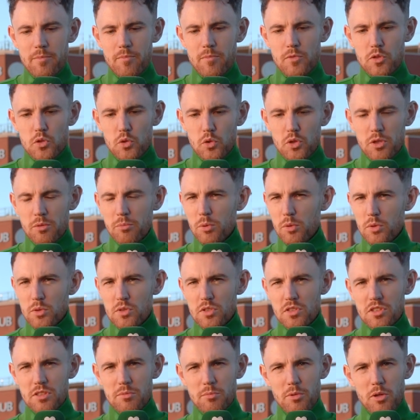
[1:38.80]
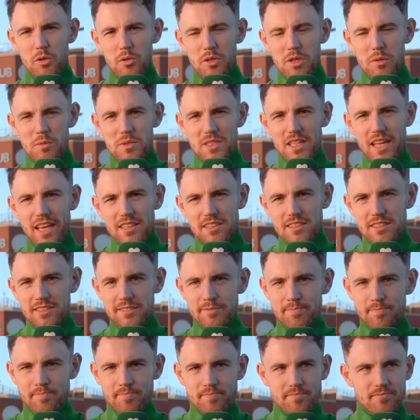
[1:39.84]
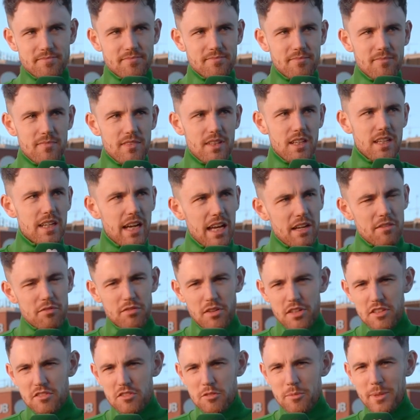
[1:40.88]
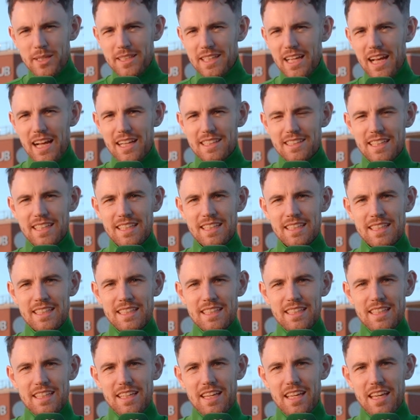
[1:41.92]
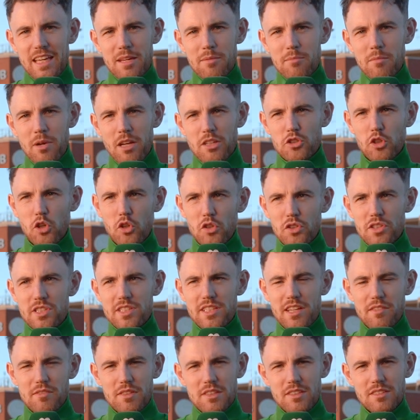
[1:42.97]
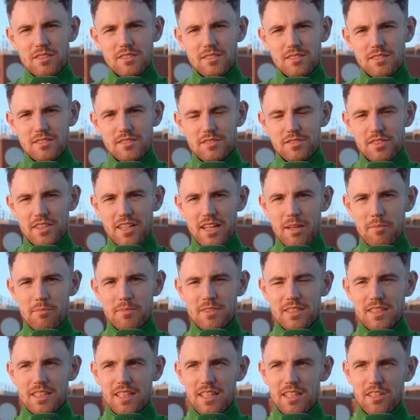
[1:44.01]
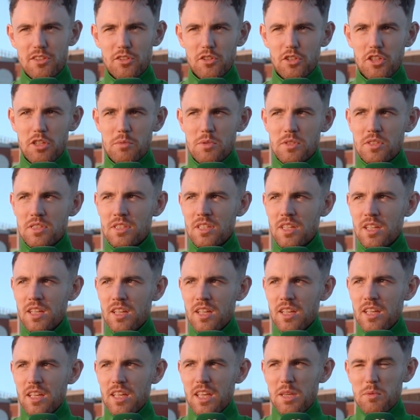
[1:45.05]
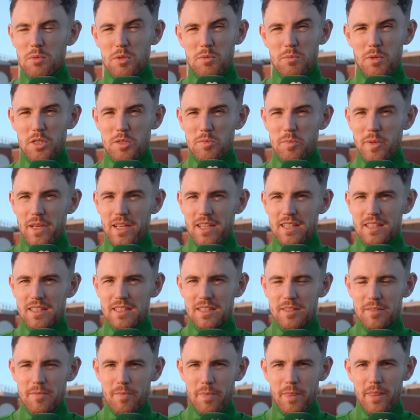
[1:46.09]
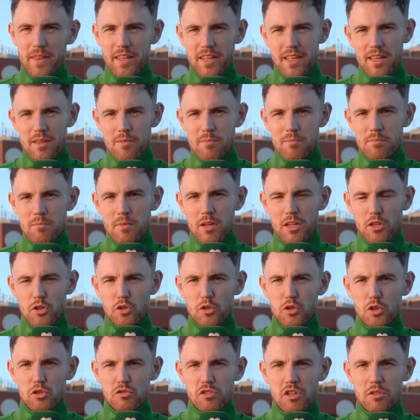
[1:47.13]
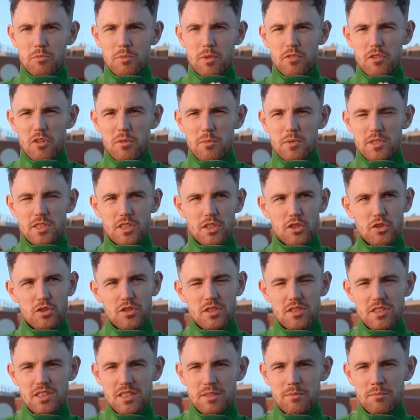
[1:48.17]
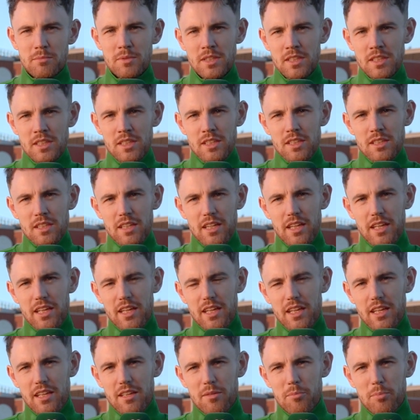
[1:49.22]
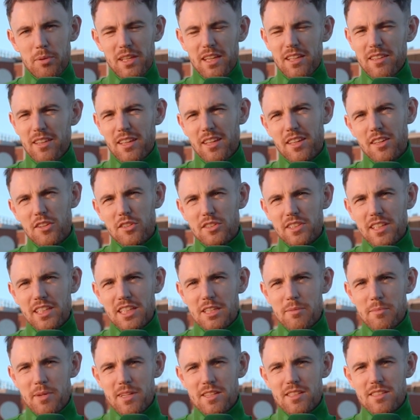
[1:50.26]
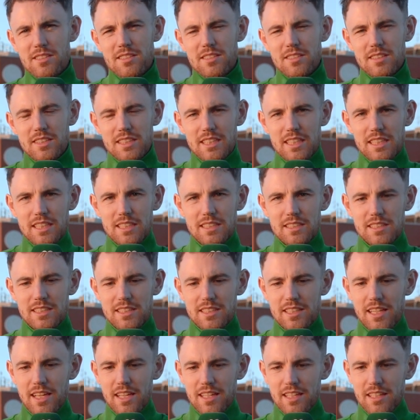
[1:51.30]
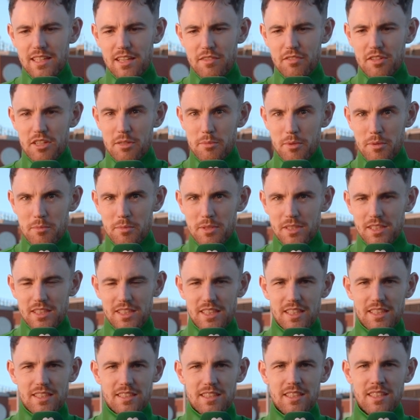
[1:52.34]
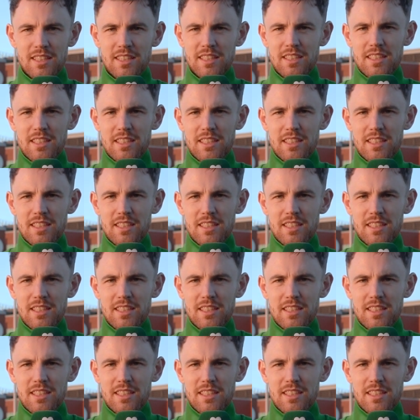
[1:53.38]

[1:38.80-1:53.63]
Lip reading: So composed on the ball, he was excellent. In front of him, Hatate, a solid 7 for him today. I thought he was much better. A good all-round performance and good to see him play. I think he got 90 minutes today, Hatate, if I remember correctly.